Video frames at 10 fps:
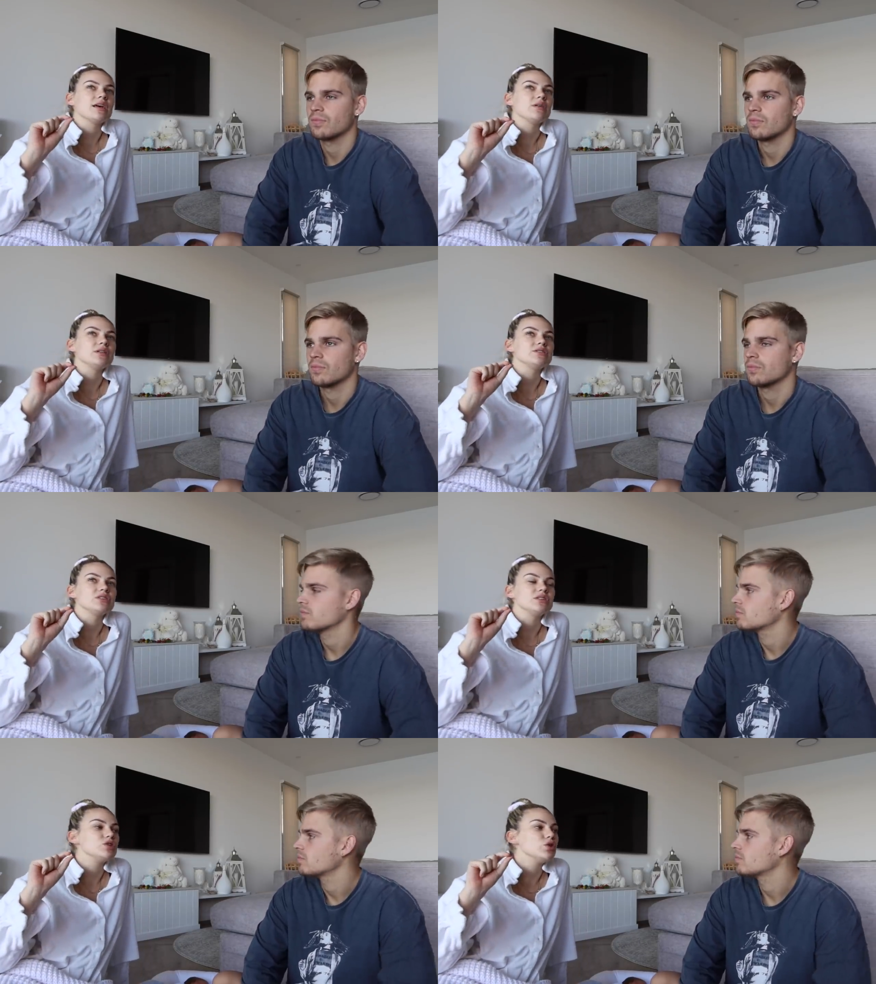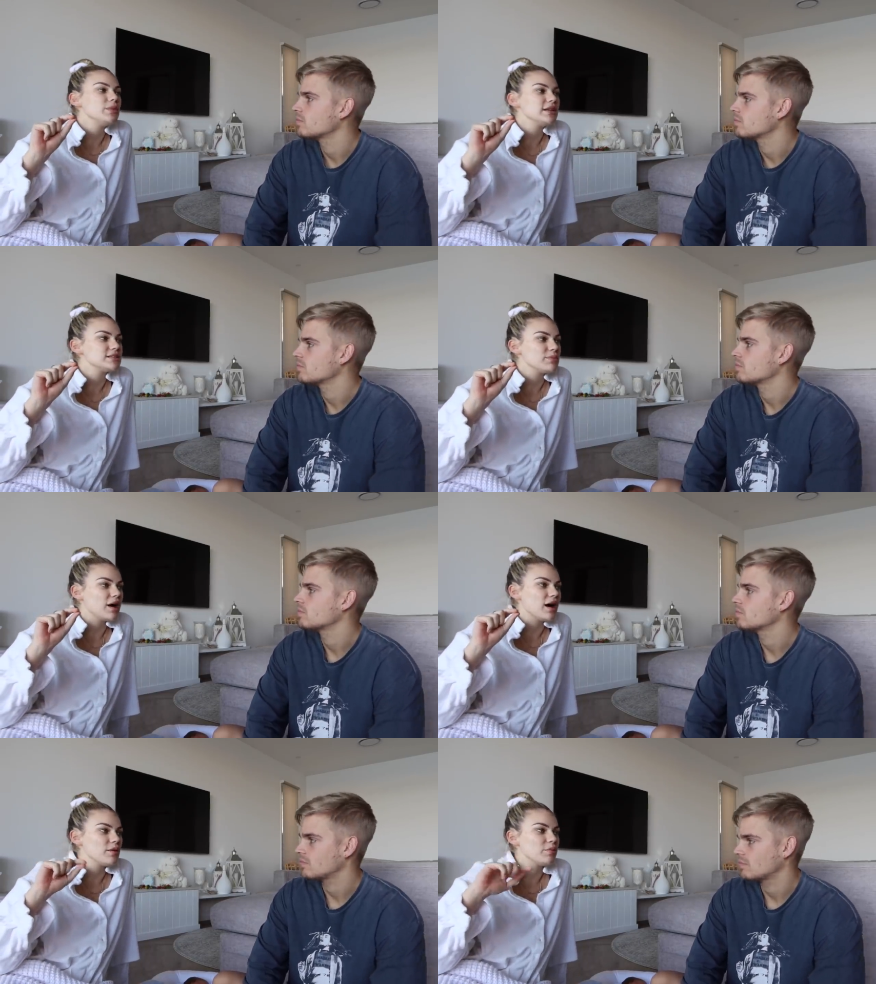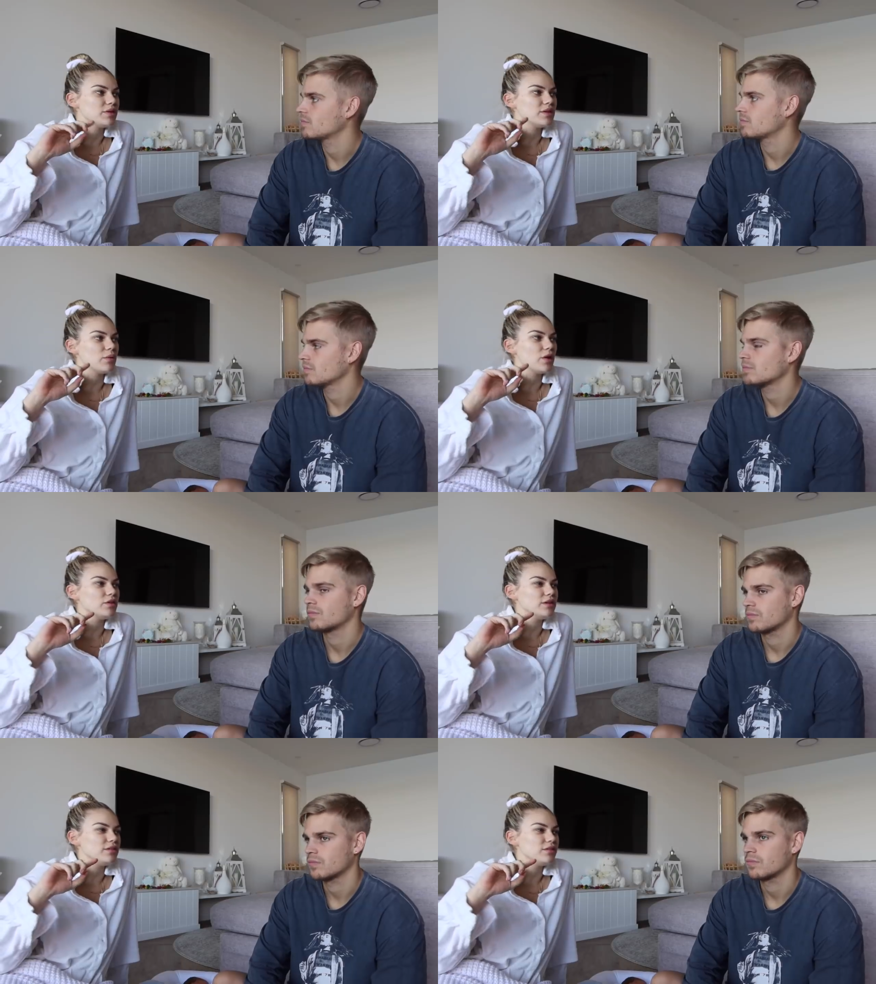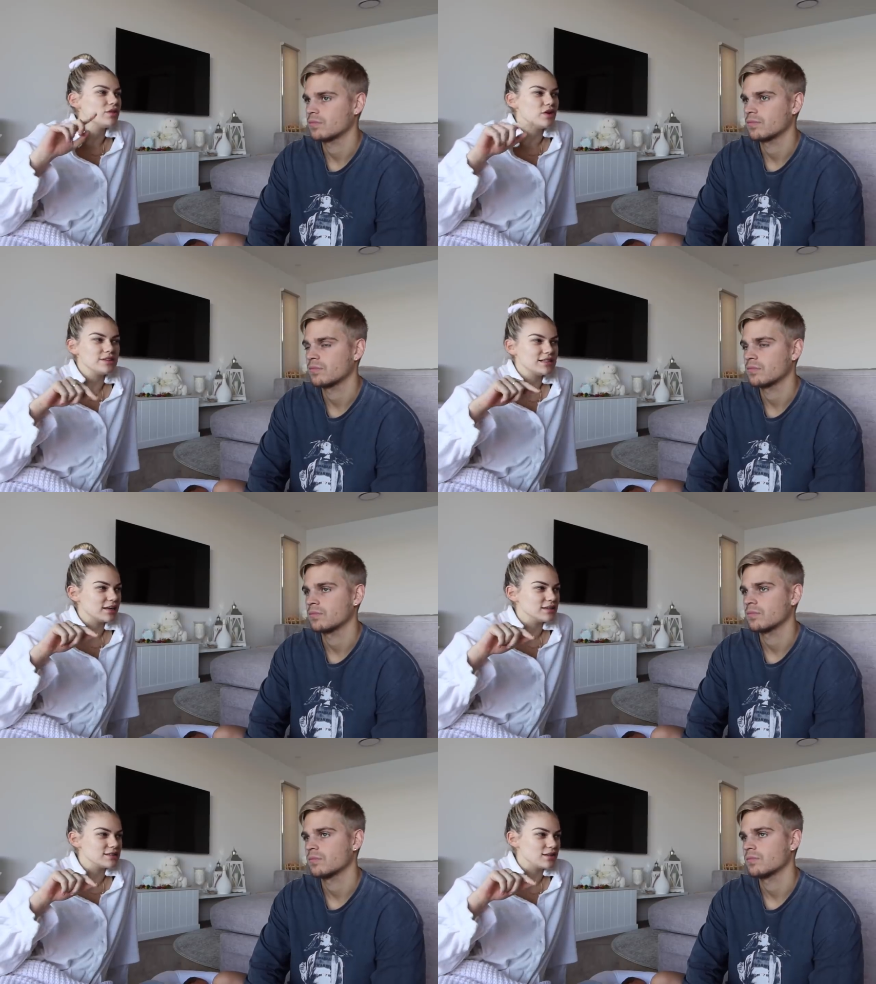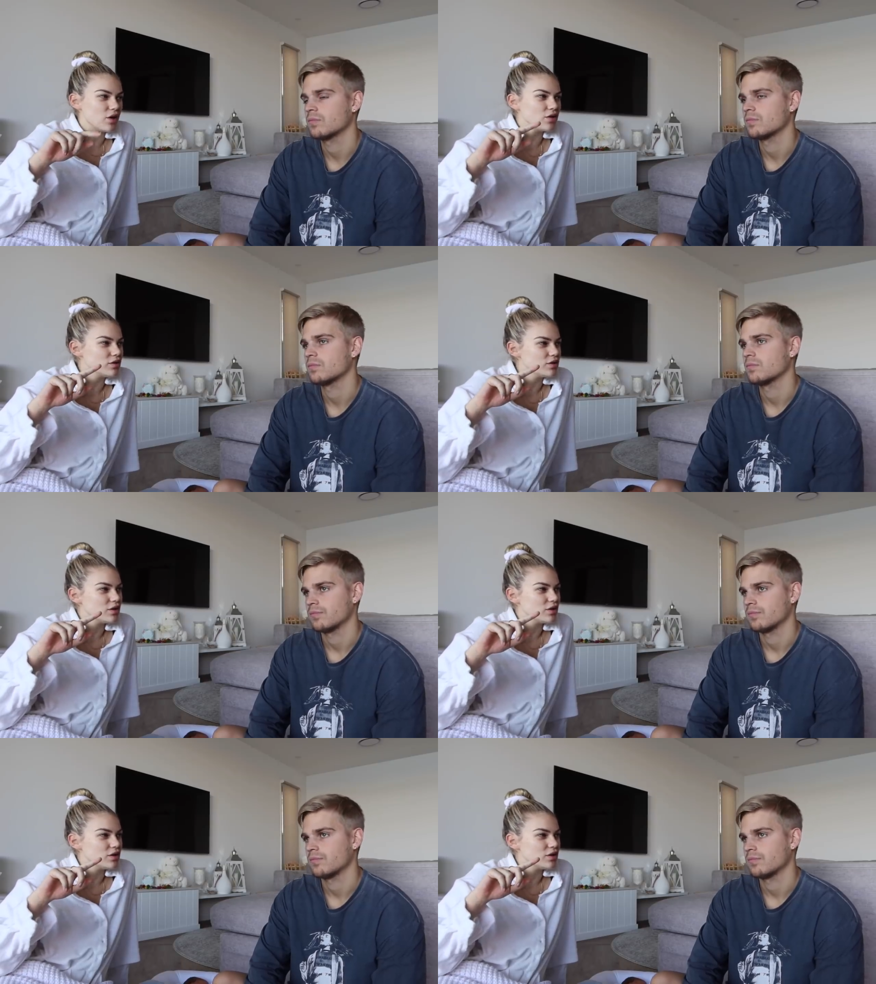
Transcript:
Speaker 1: they were literally two minutes apart, but they were only 30 seconds long.